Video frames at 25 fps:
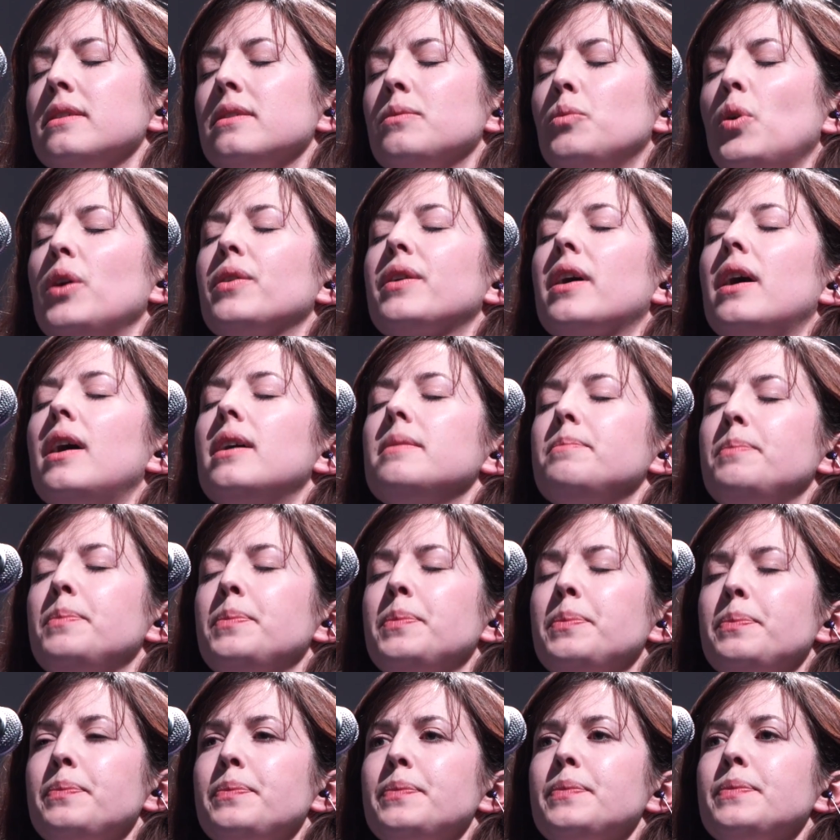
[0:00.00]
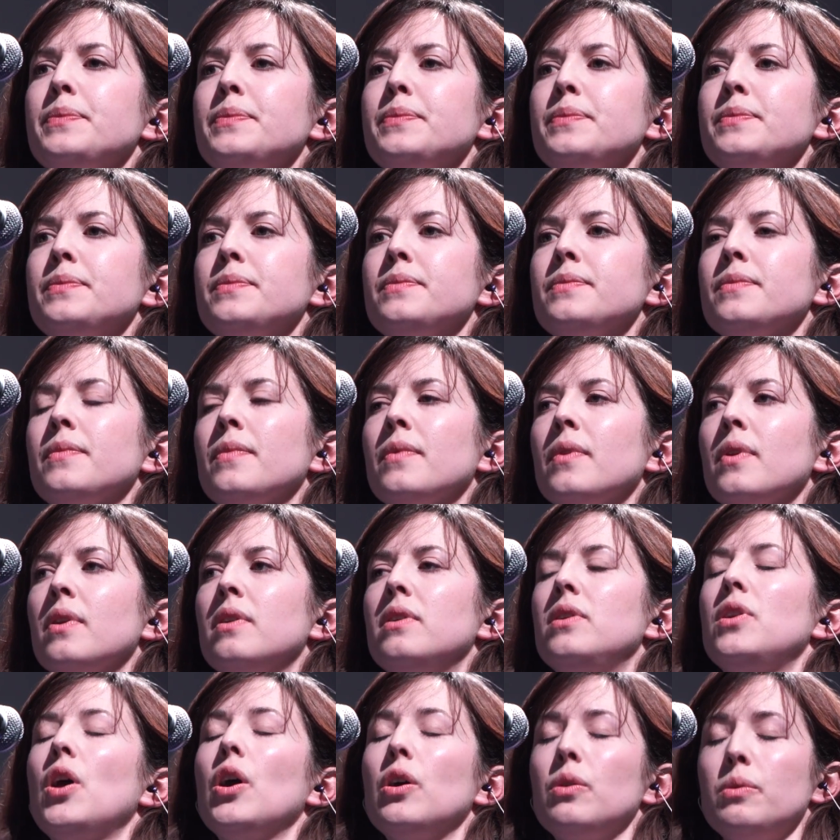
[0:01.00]
woke up,
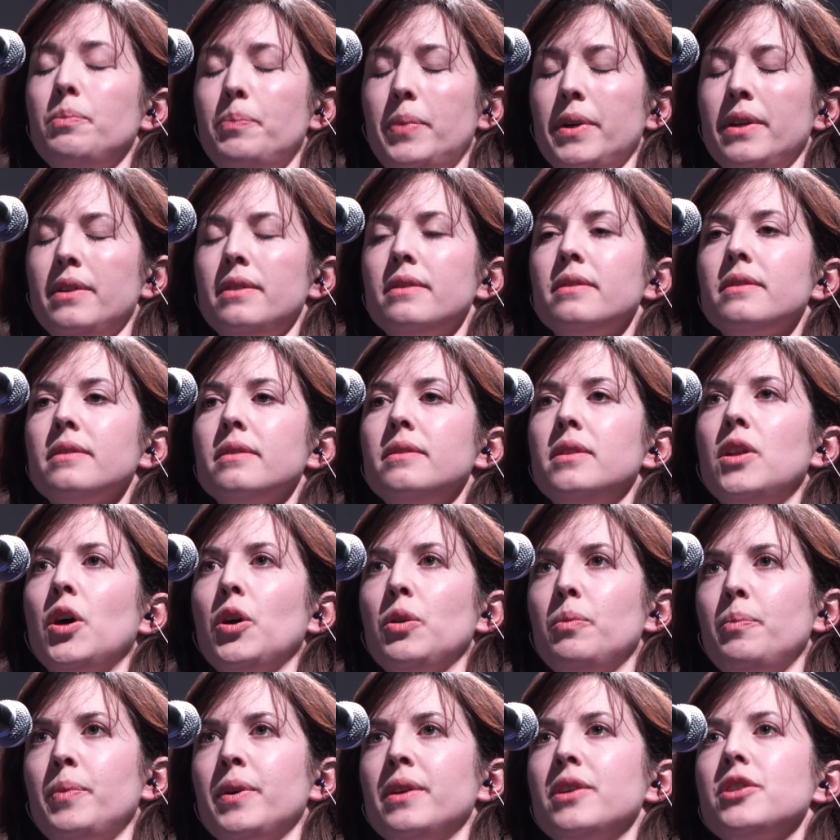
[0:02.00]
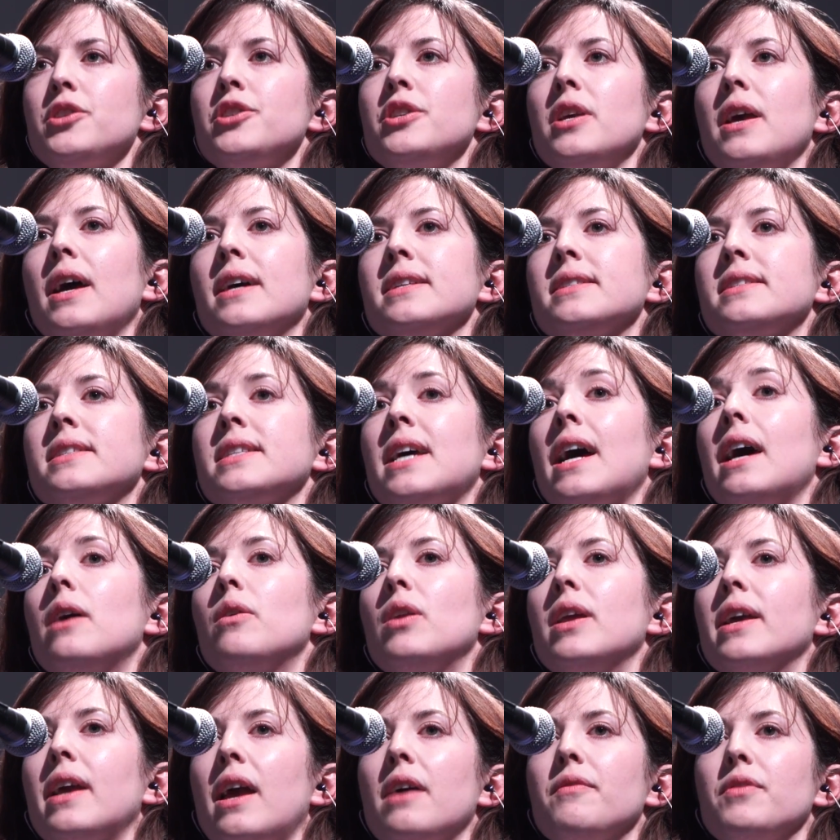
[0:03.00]
no, but she has
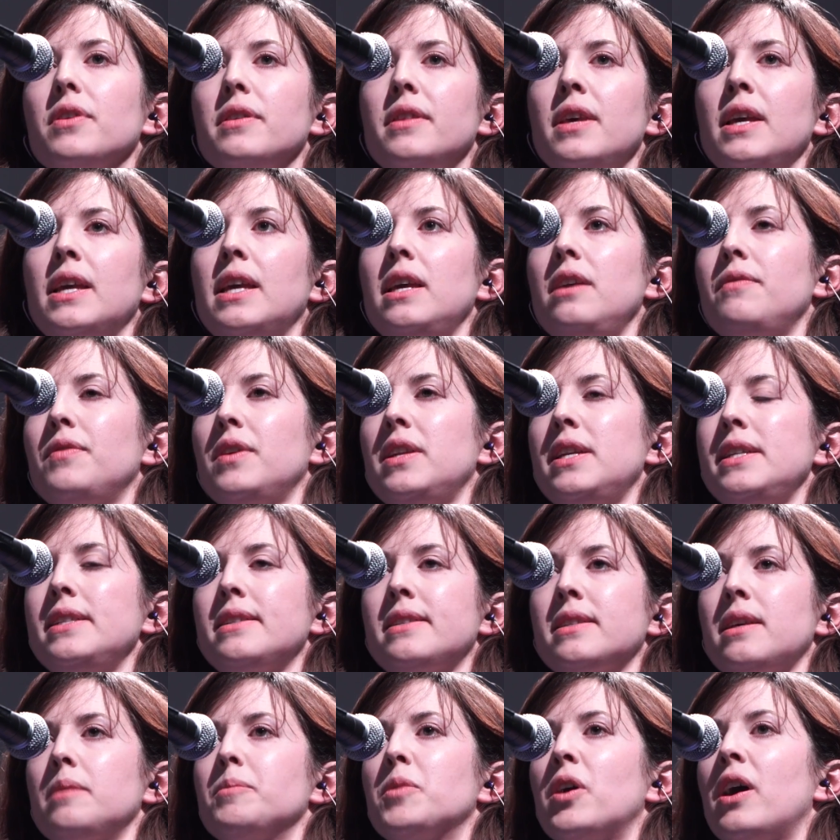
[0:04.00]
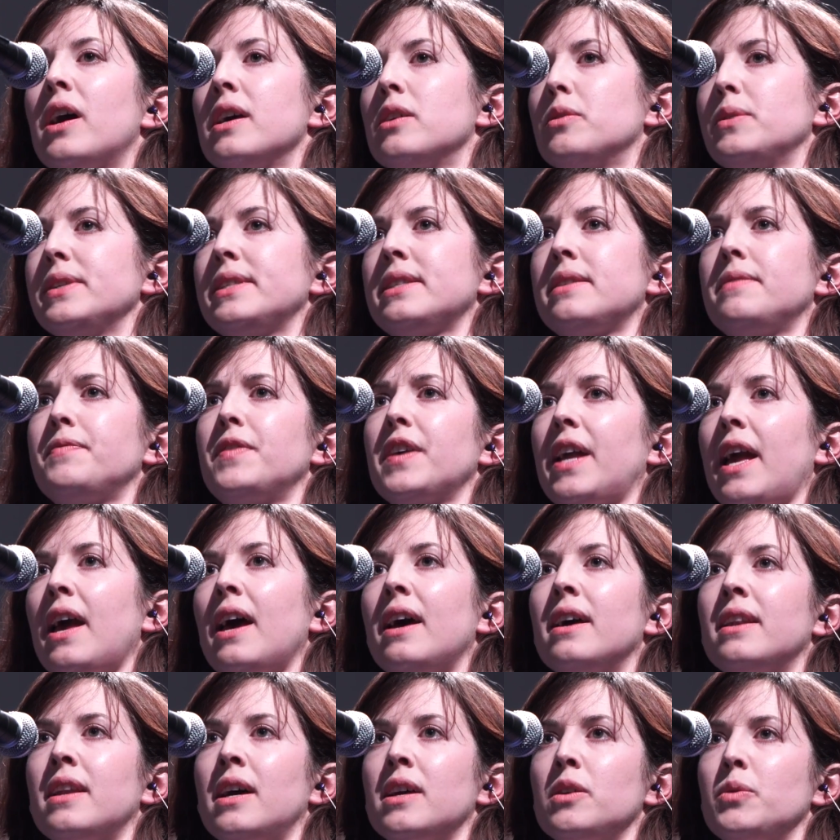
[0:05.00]
toweling everything, even in summer. I always
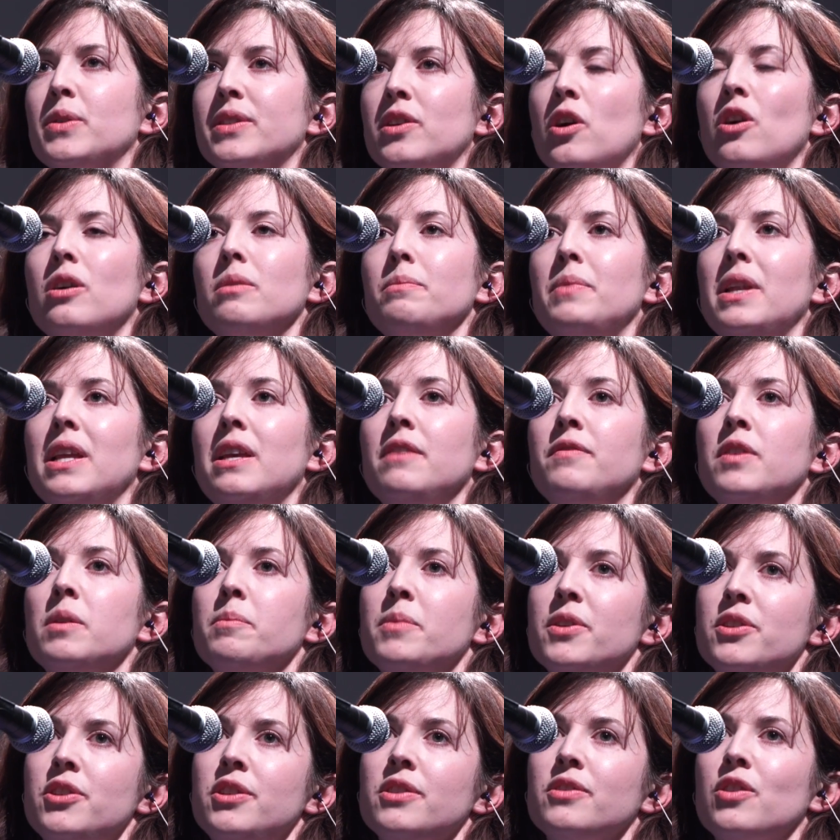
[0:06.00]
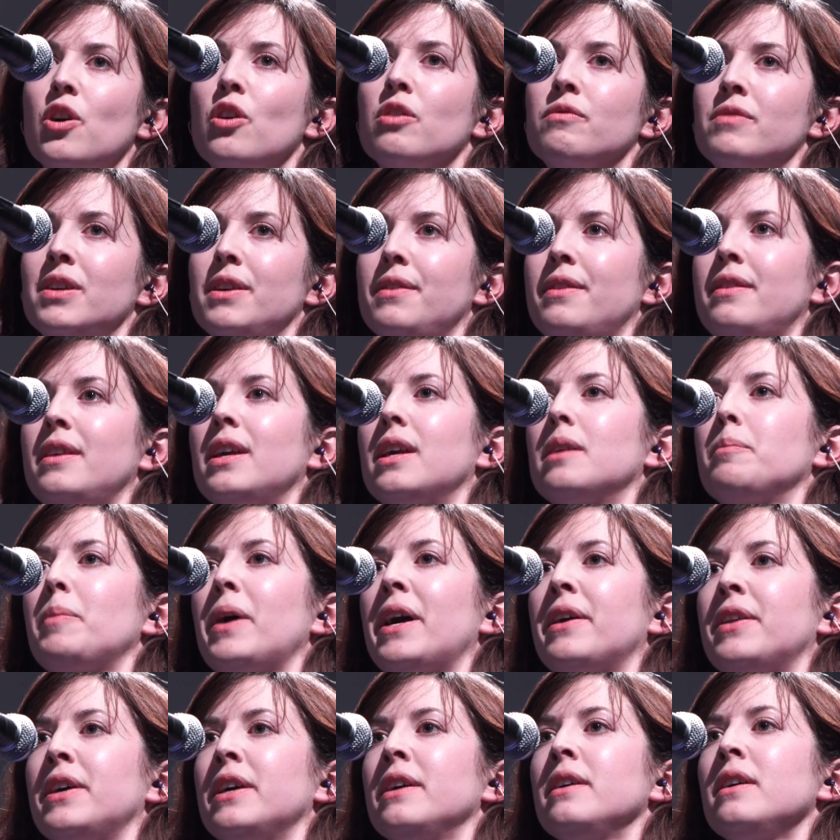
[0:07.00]
forget, and I always can't believe it, but she's got a real thing
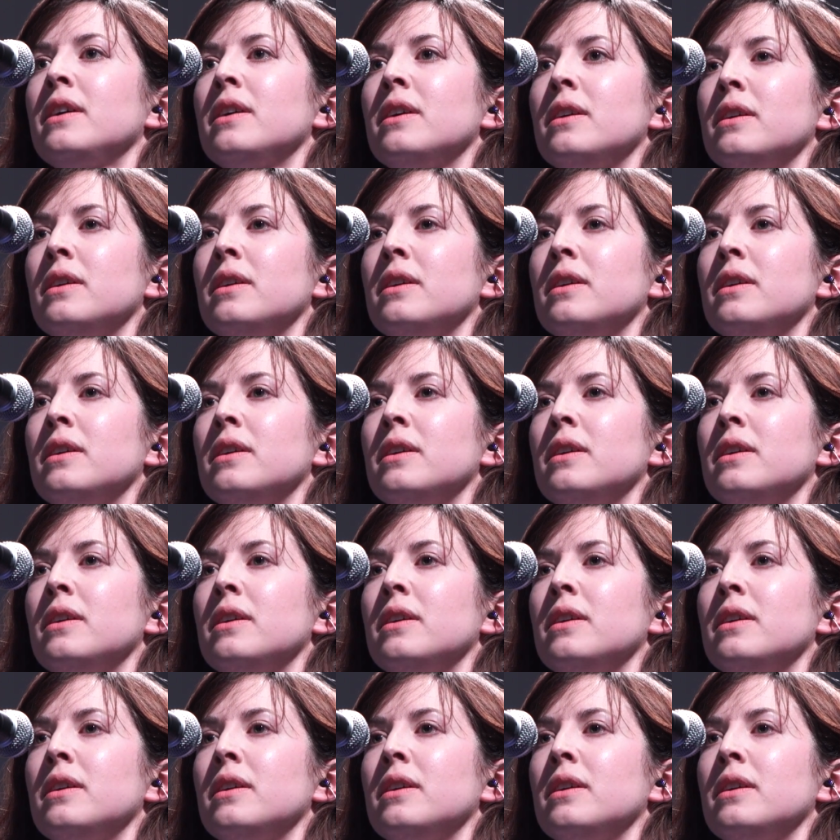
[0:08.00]
about it.